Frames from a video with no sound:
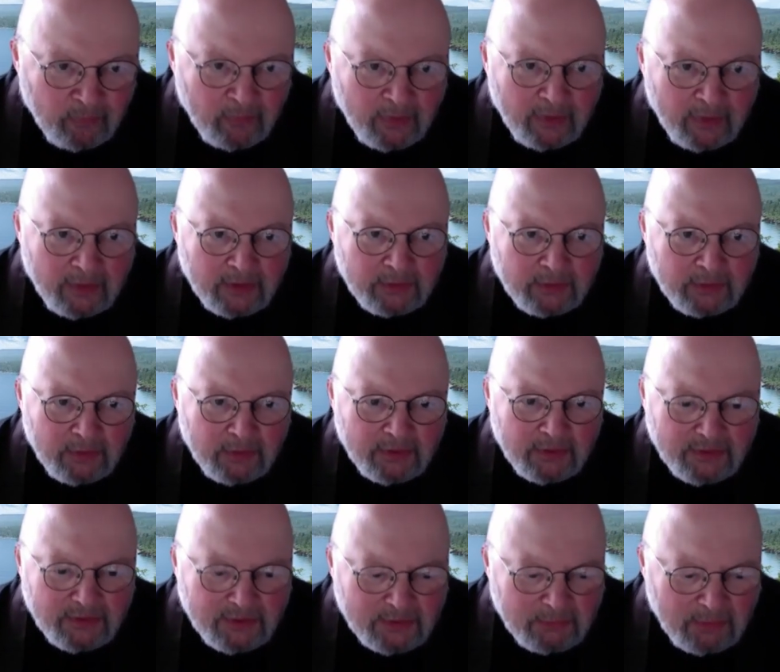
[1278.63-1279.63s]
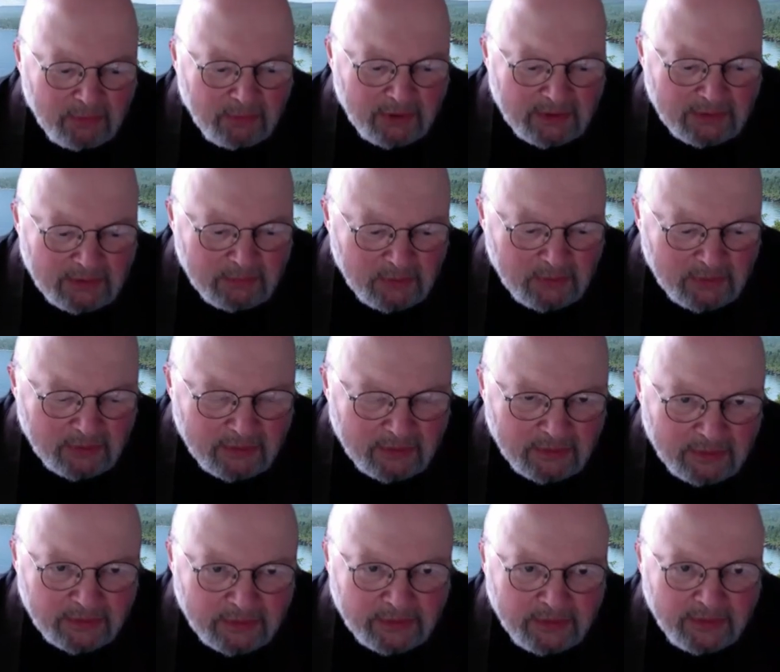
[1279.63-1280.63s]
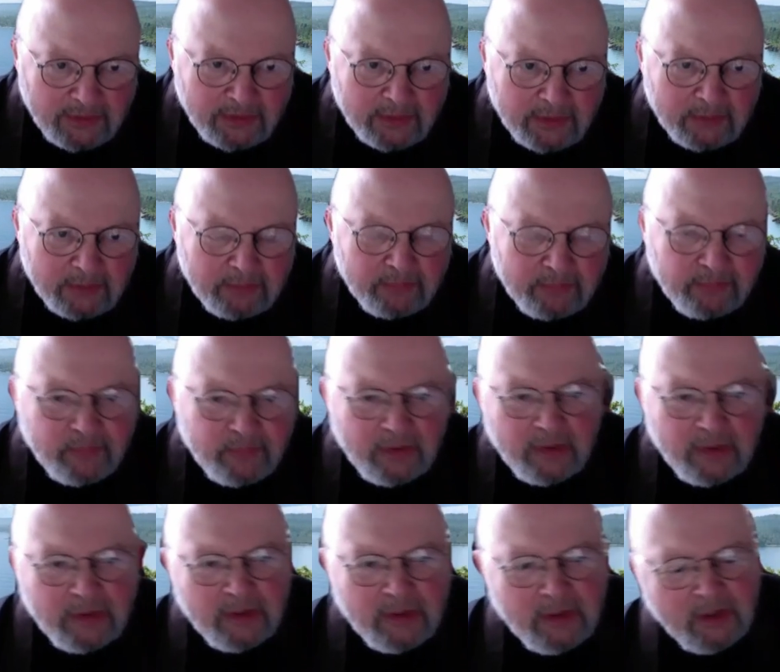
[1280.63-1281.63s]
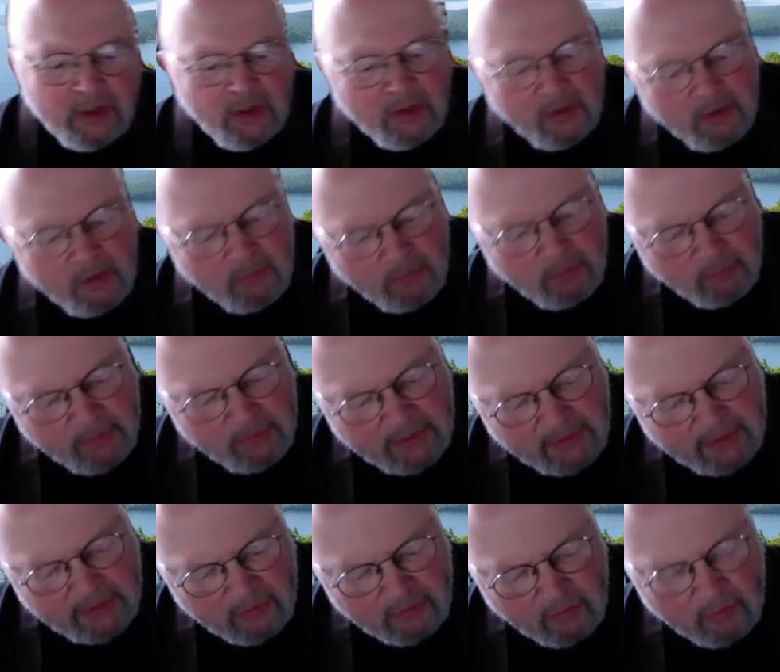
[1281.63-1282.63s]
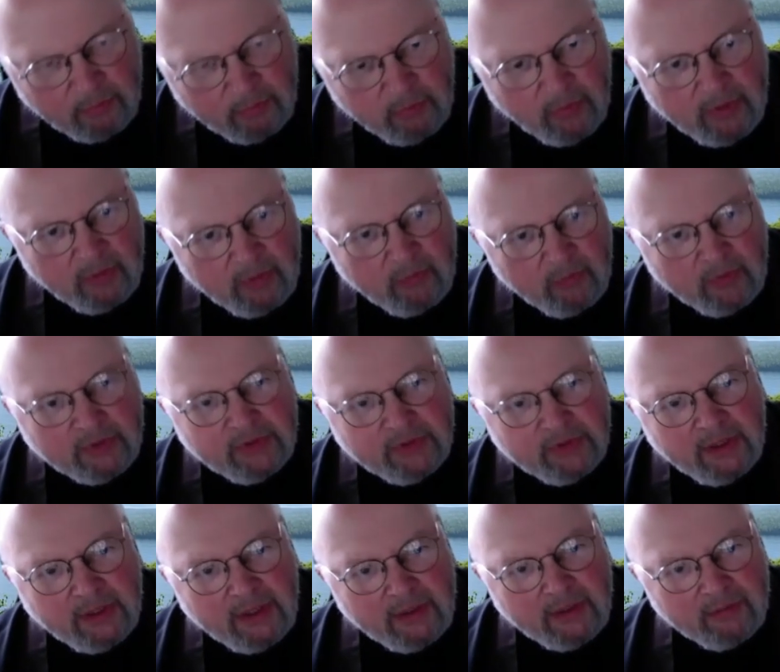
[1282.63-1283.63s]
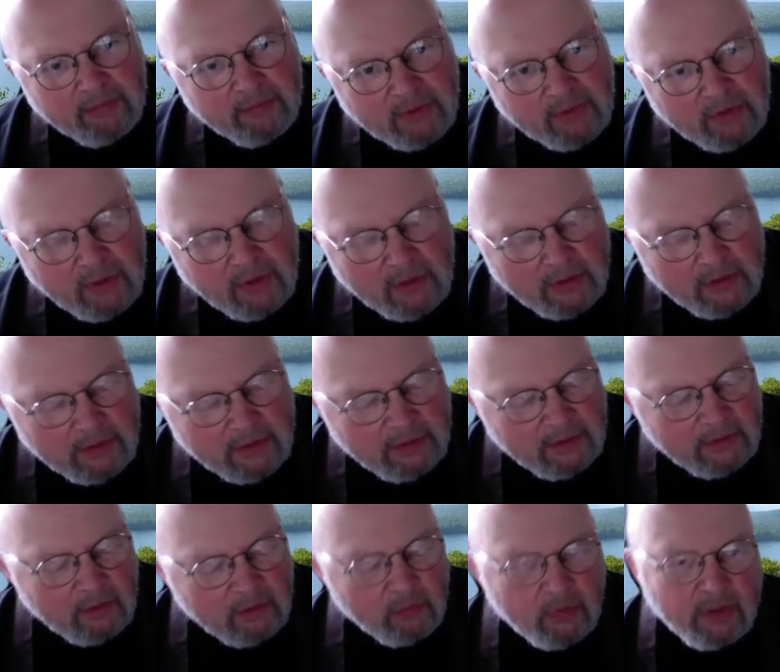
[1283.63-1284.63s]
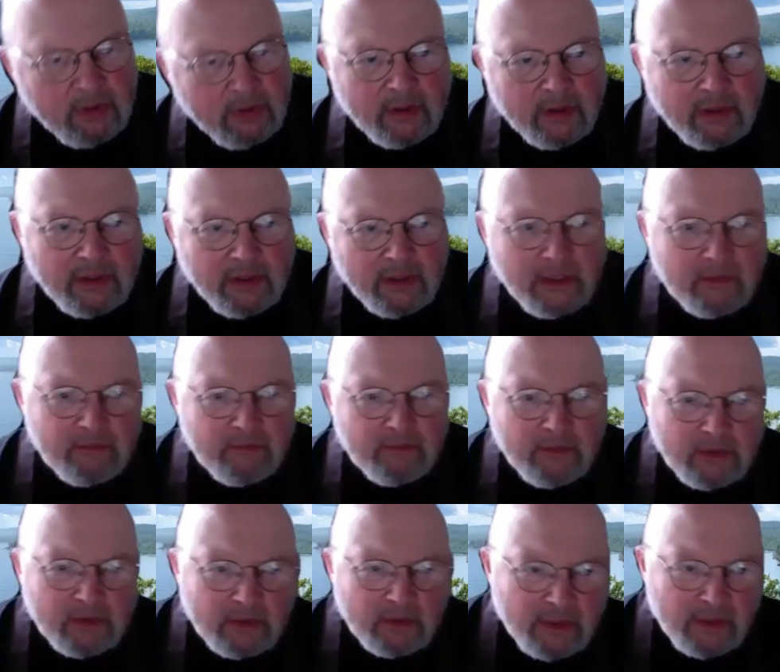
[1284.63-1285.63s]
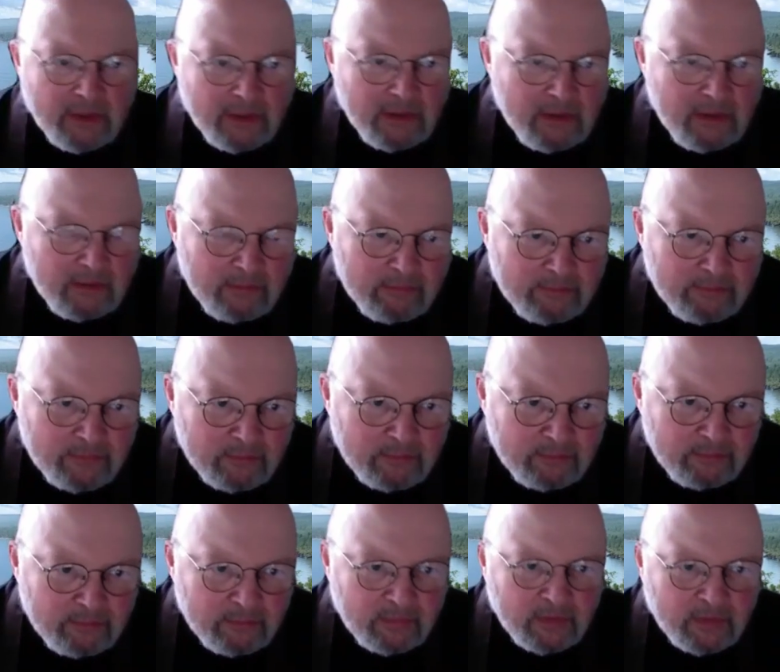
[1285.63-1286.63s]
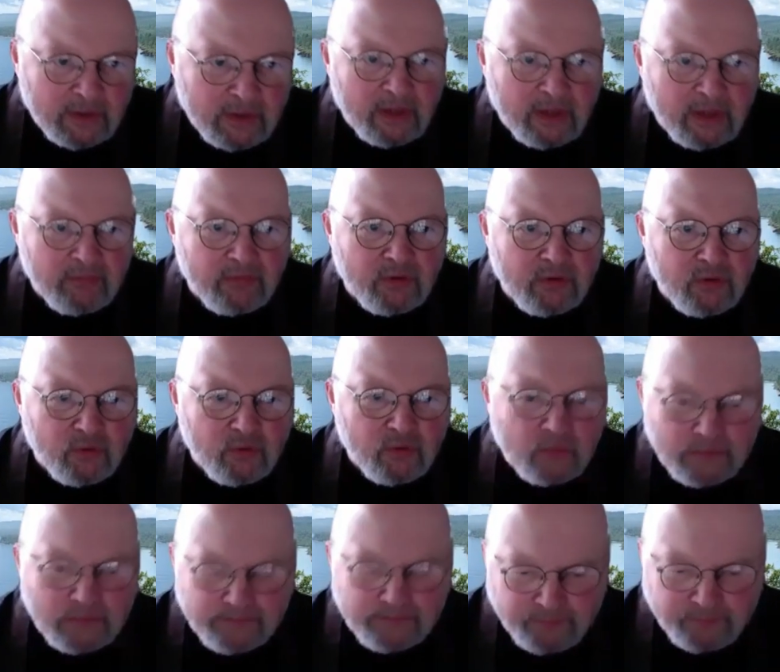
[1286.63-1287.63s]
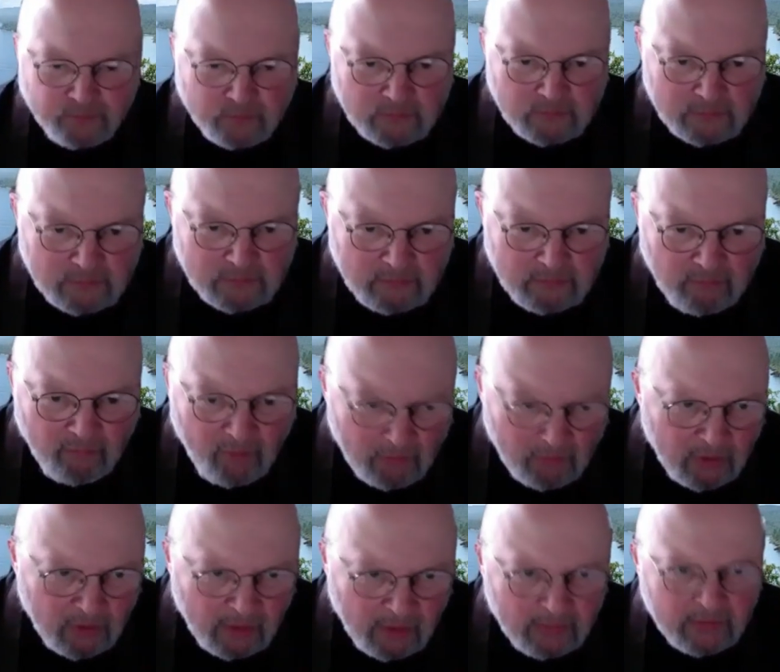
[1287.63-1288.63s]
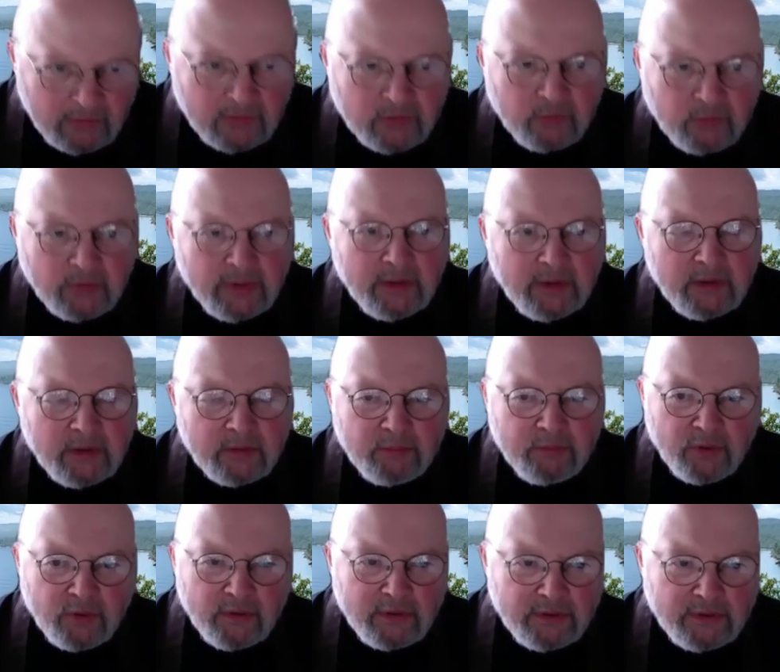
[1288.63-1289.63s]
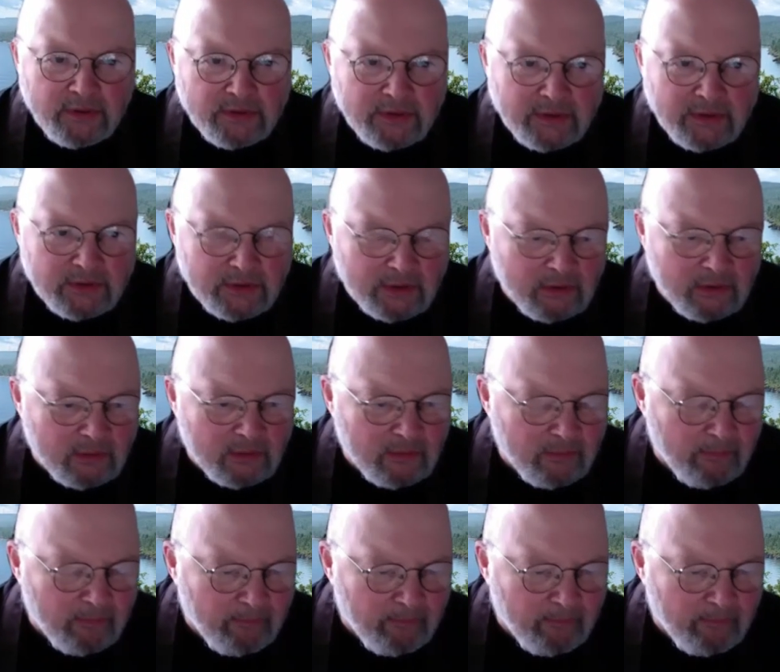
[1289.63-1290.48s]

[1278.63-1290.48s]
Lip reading: This is possible to understand. When we get to a point where, say, I've been talking in the way that I have been today, I often do talk this way or point these things out.